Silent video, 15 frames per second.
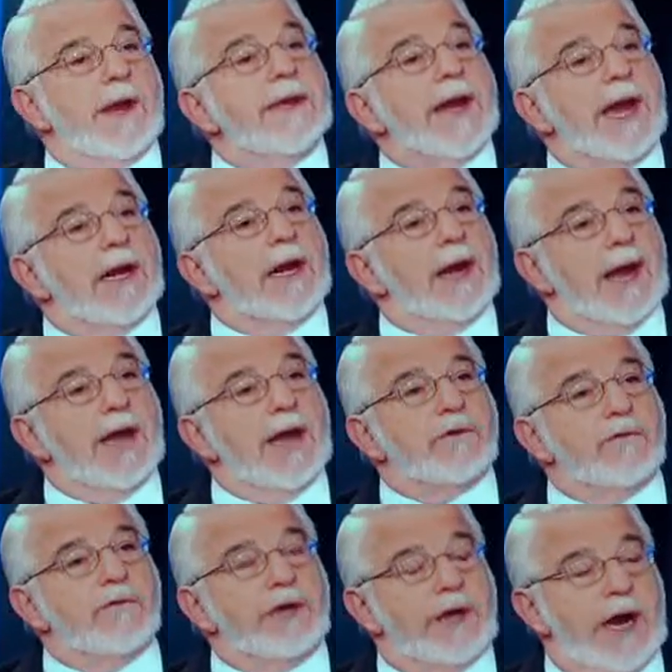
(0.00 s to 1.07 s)
and
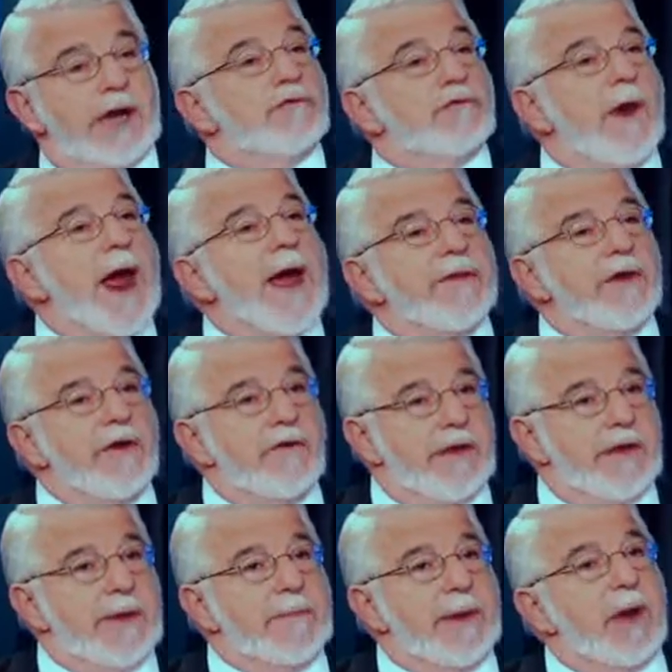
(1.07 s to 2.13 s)
technological change rather
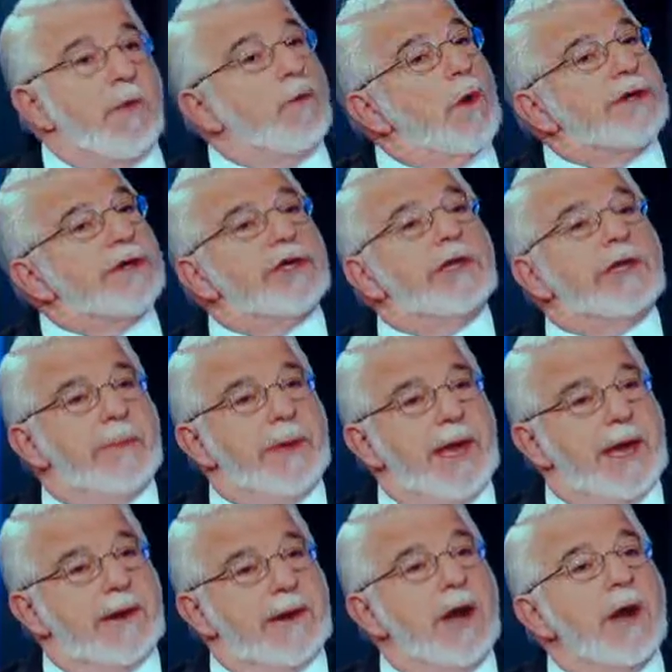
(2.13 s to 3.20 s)
than by rushing them
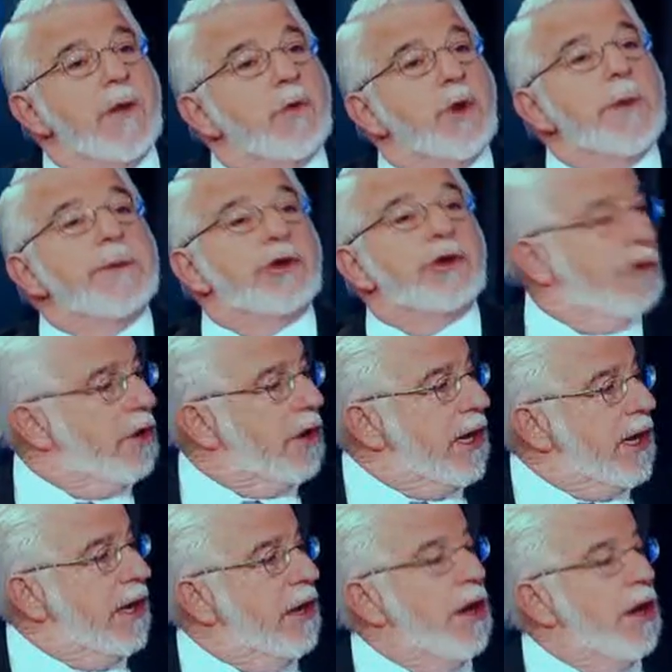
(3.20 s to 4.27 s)
in
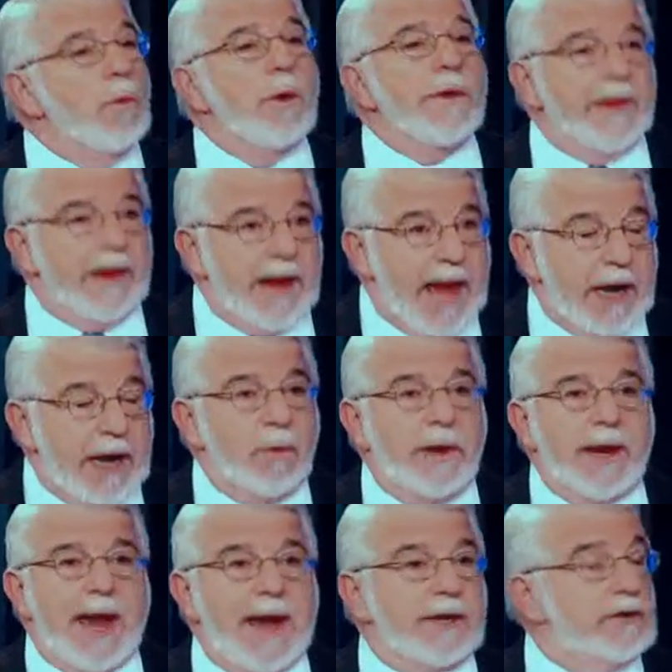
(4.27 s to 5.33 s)
prematurely with
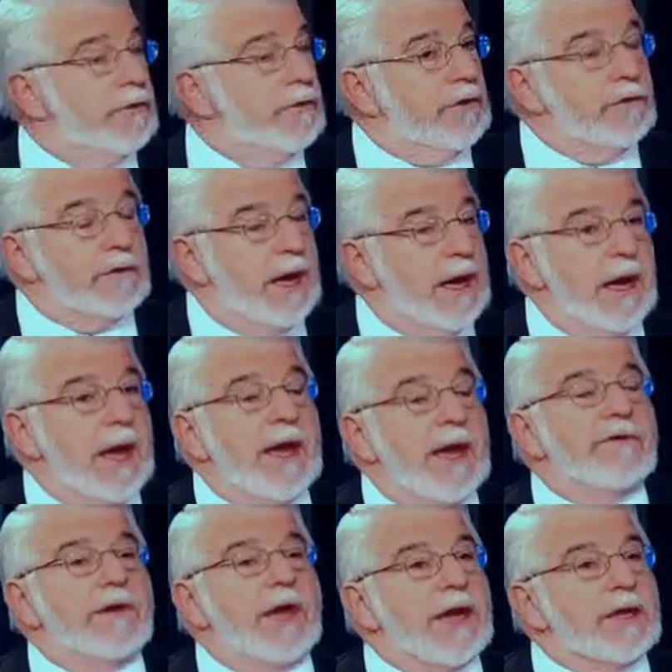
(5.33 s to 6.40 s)
inadequate actions
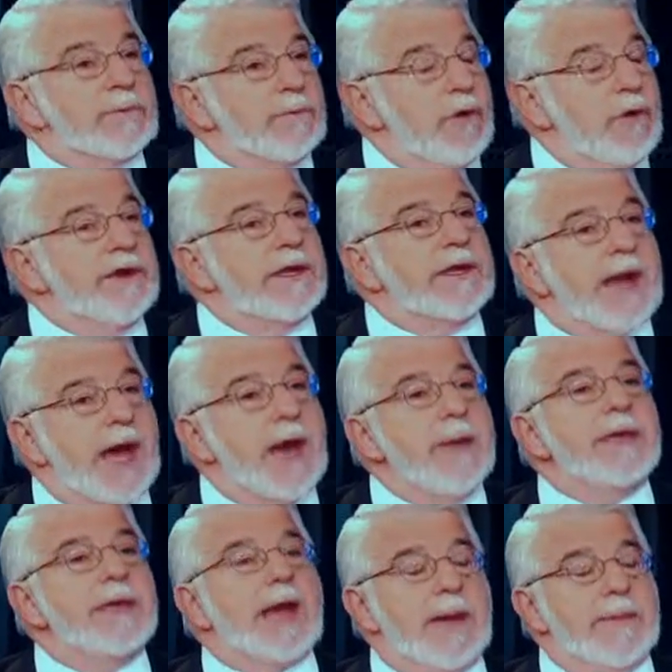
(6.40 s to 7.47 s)
has proven time
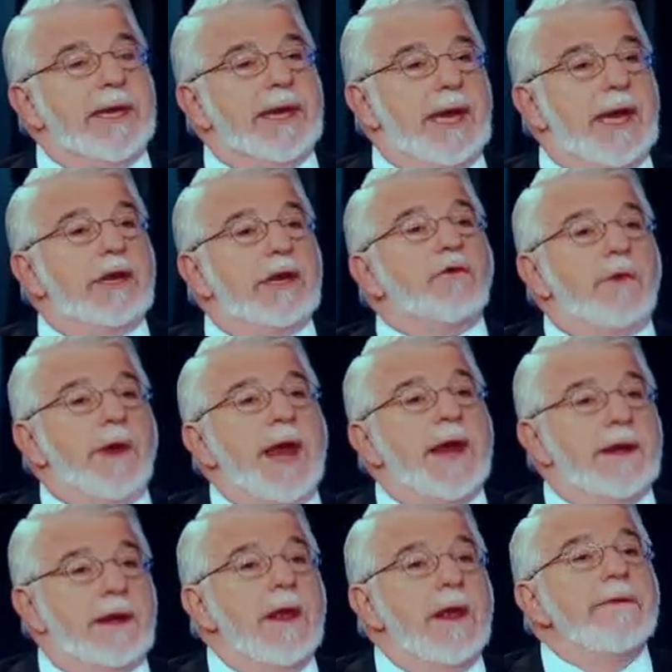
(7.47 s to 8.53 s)
and time again to
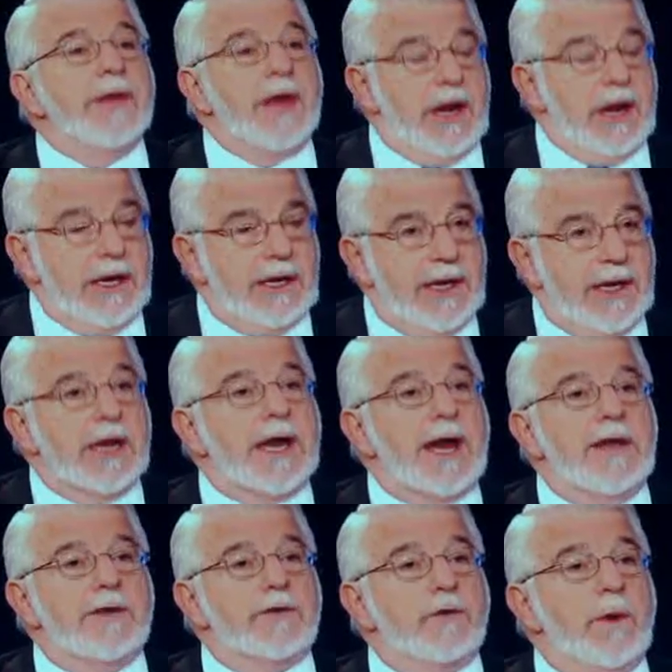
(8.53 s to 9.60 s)
create the unintended
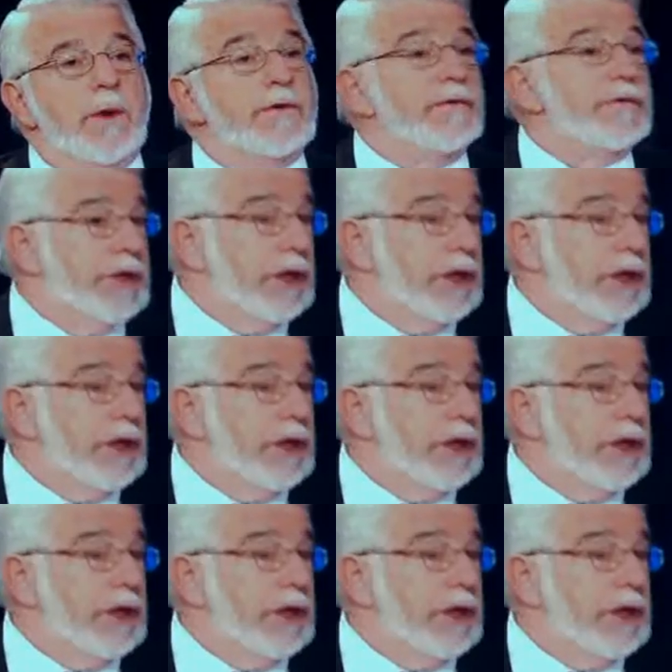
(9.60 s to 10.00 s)
consequences,